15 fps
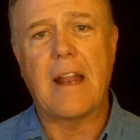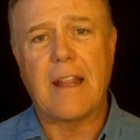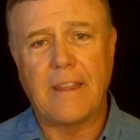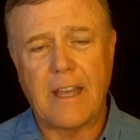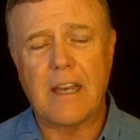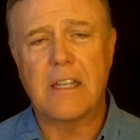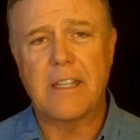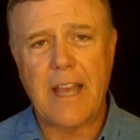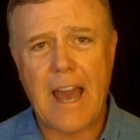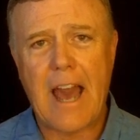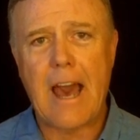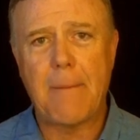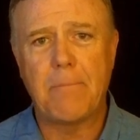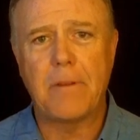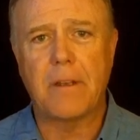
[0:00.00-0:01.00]
that does
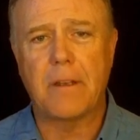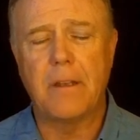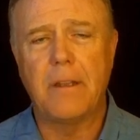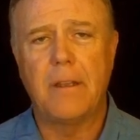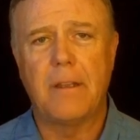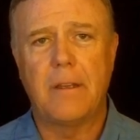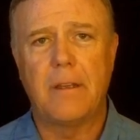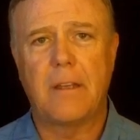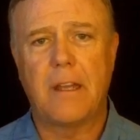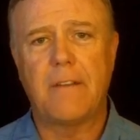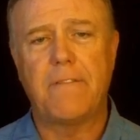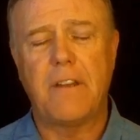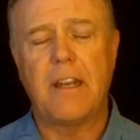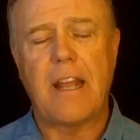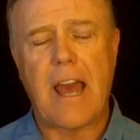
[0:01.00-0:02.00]
happen,
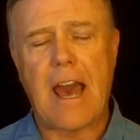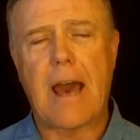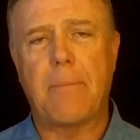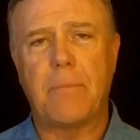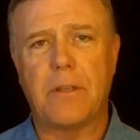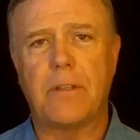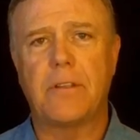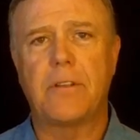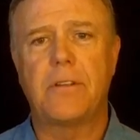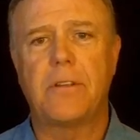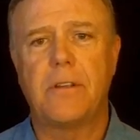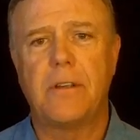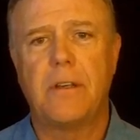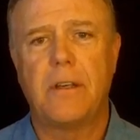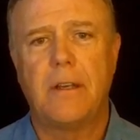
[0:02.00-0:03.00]
if it
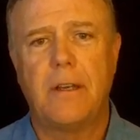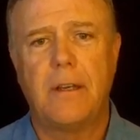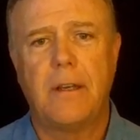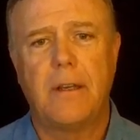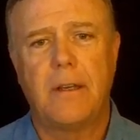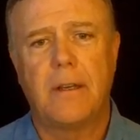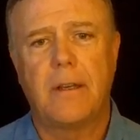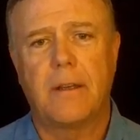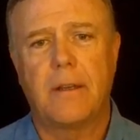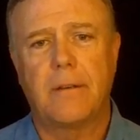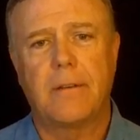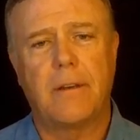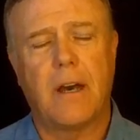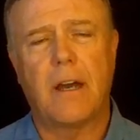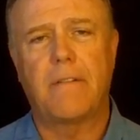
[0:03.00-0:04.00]
happens,
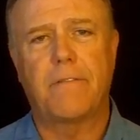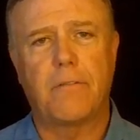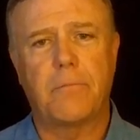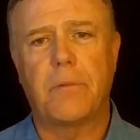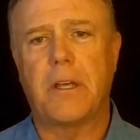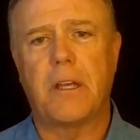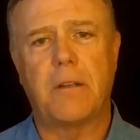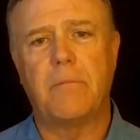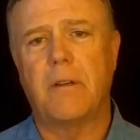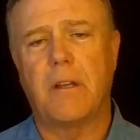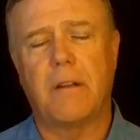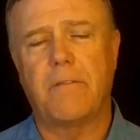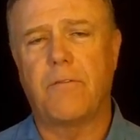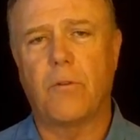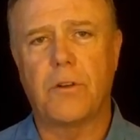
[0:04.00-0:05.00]
God forbid,
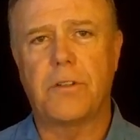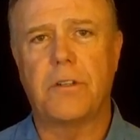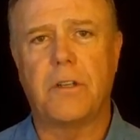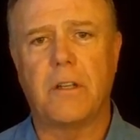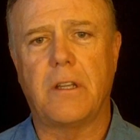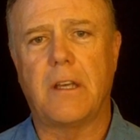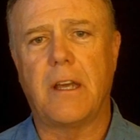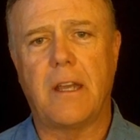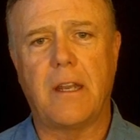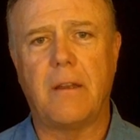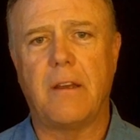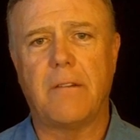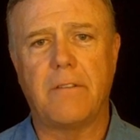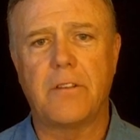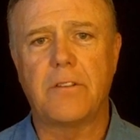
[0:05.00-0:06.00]
but unfortunately
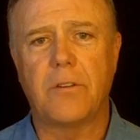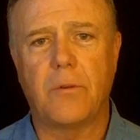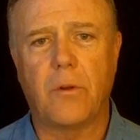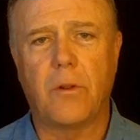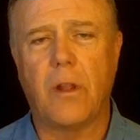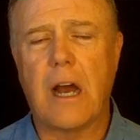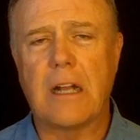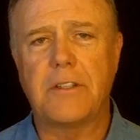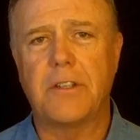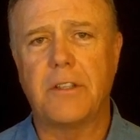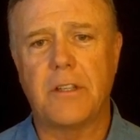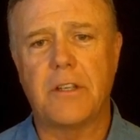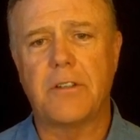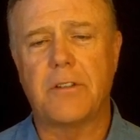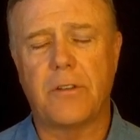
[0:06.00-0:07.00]
any of us who are
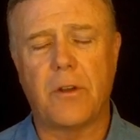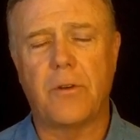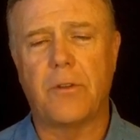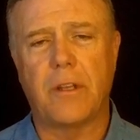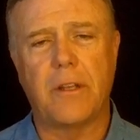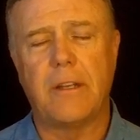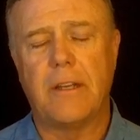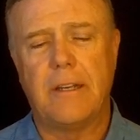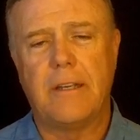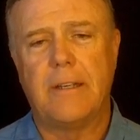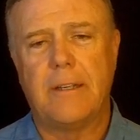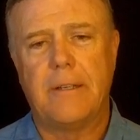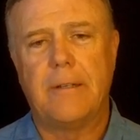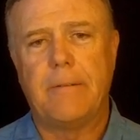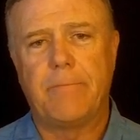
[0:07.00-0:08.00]
watching this know that,
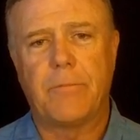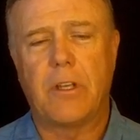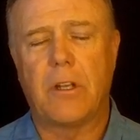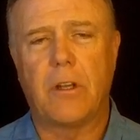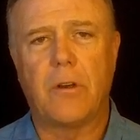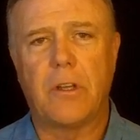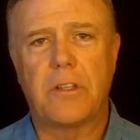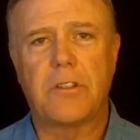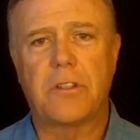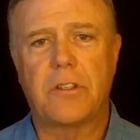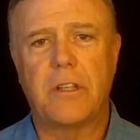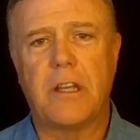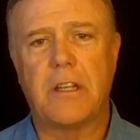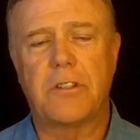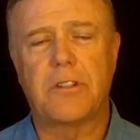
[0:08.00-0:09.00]
you know,
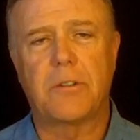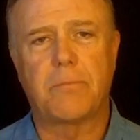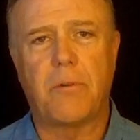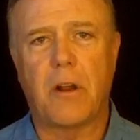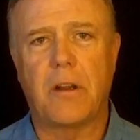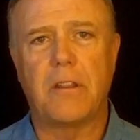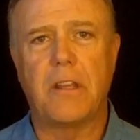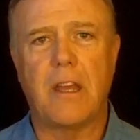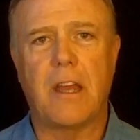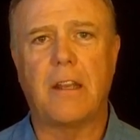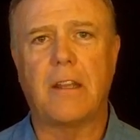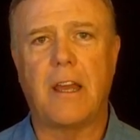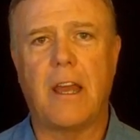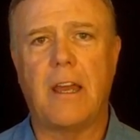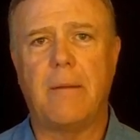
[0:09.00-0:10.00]
it's part of the
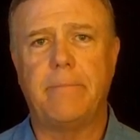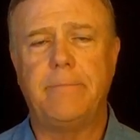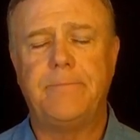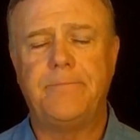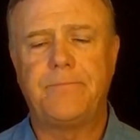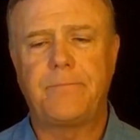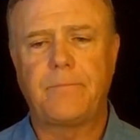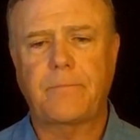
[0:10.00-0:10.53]
end game.